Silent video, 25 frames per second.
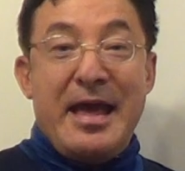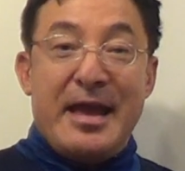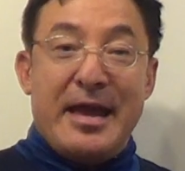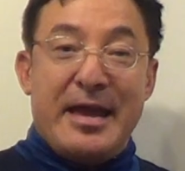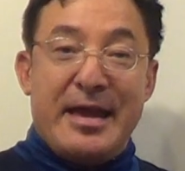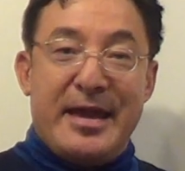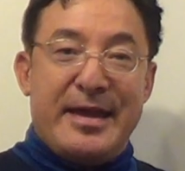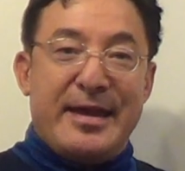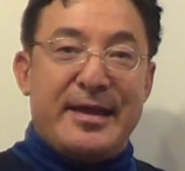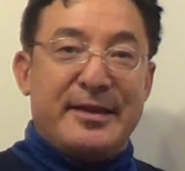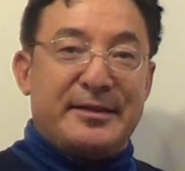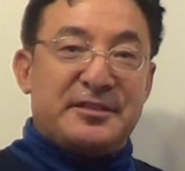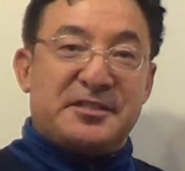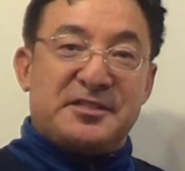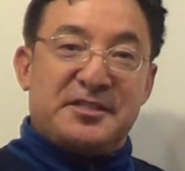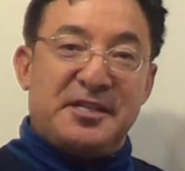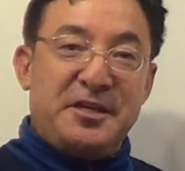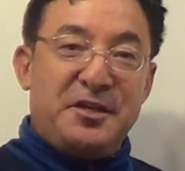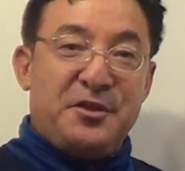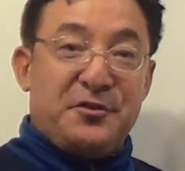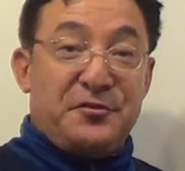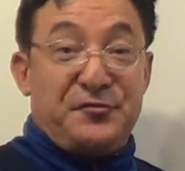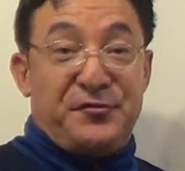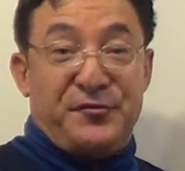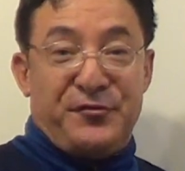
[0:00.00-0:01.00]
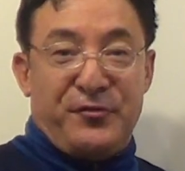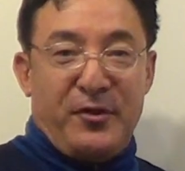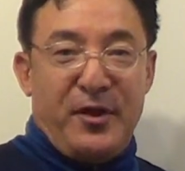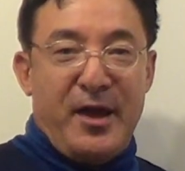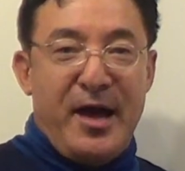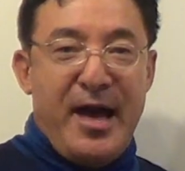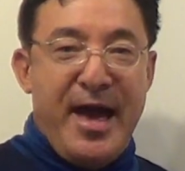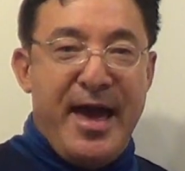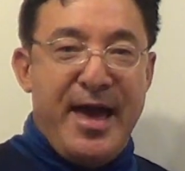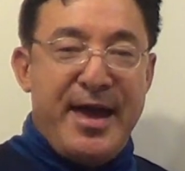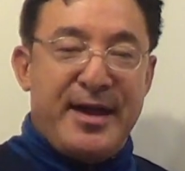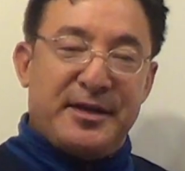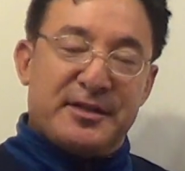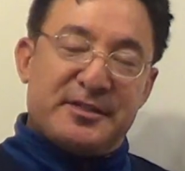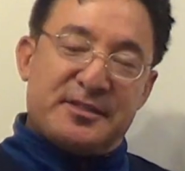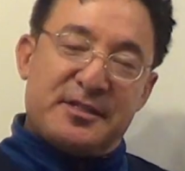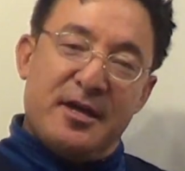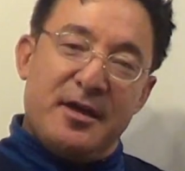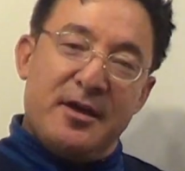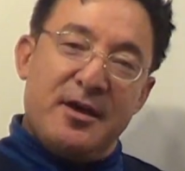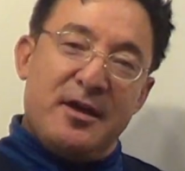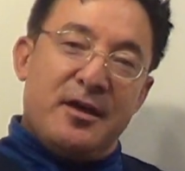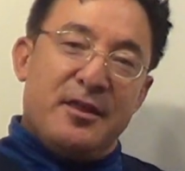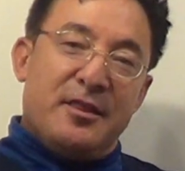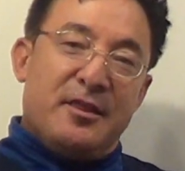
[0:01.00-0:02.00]
and see the flags.
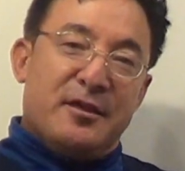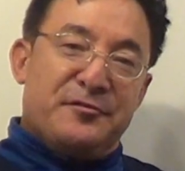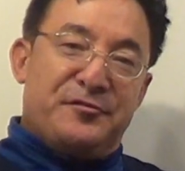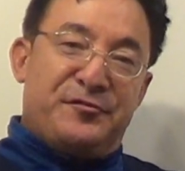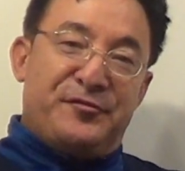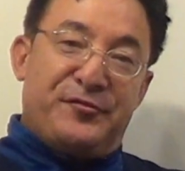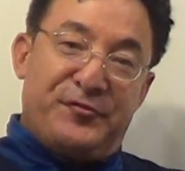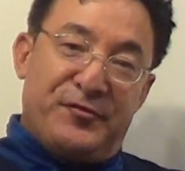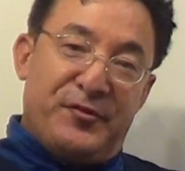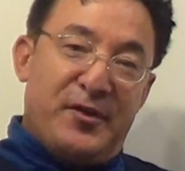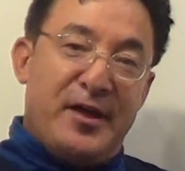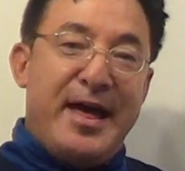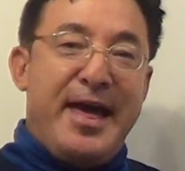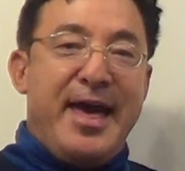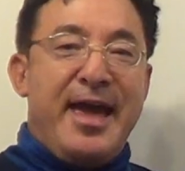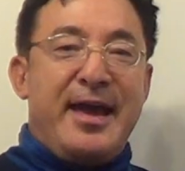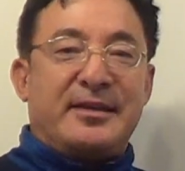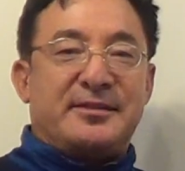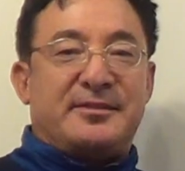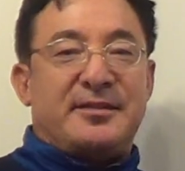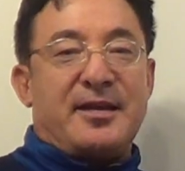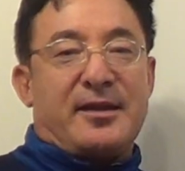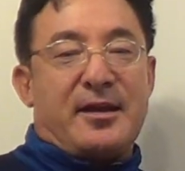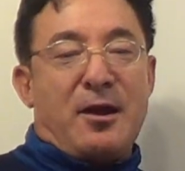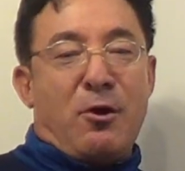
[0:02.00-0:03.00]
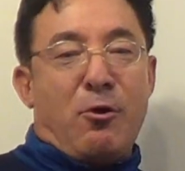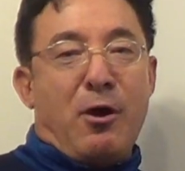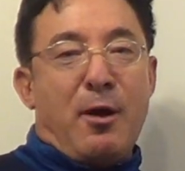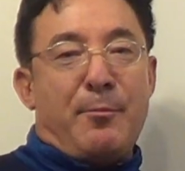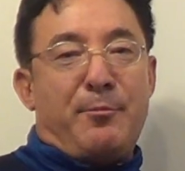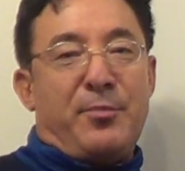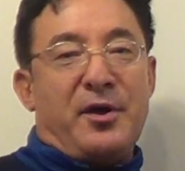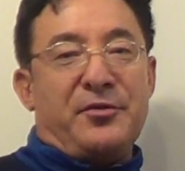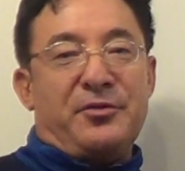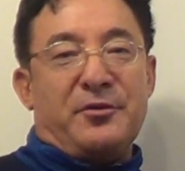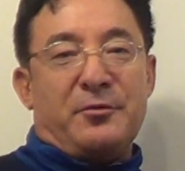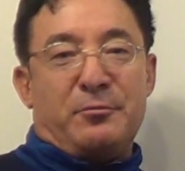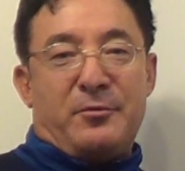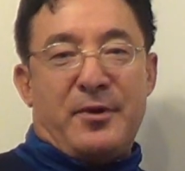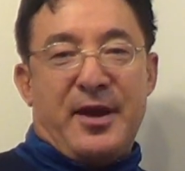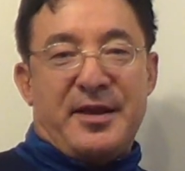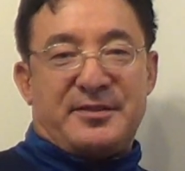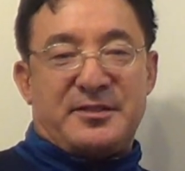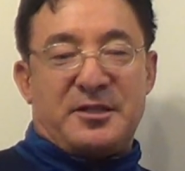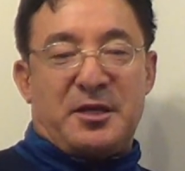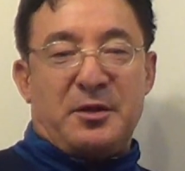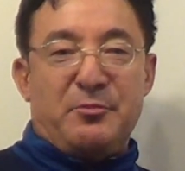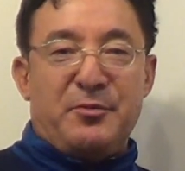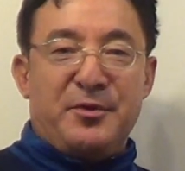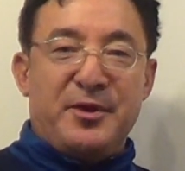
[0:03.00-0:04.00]
The flags that go up on the
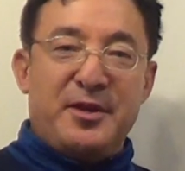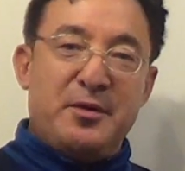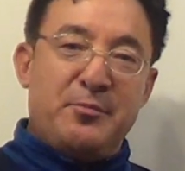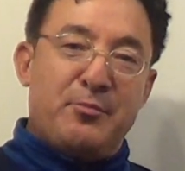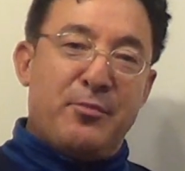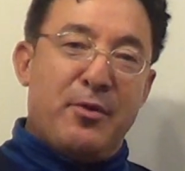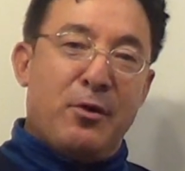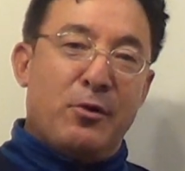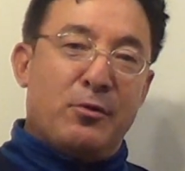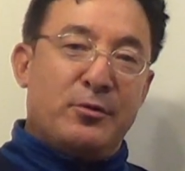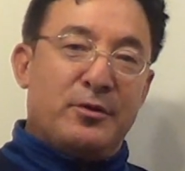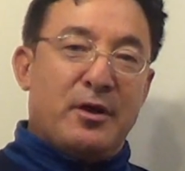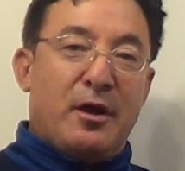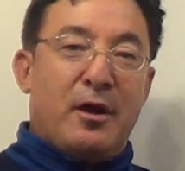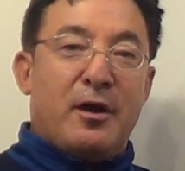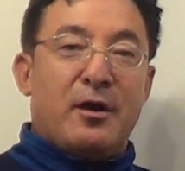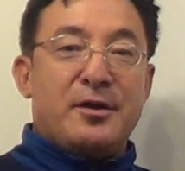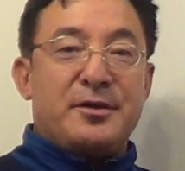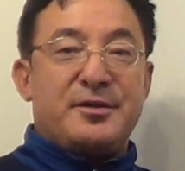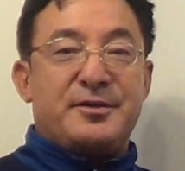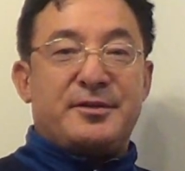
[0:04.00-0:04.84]
race committee boat are